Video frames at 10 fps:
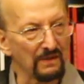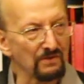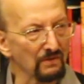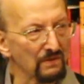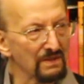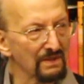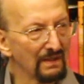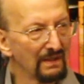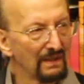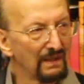rituals,
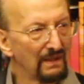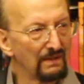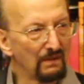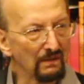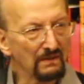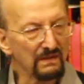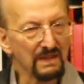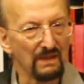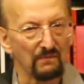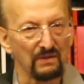not
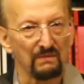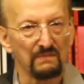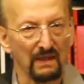content with them.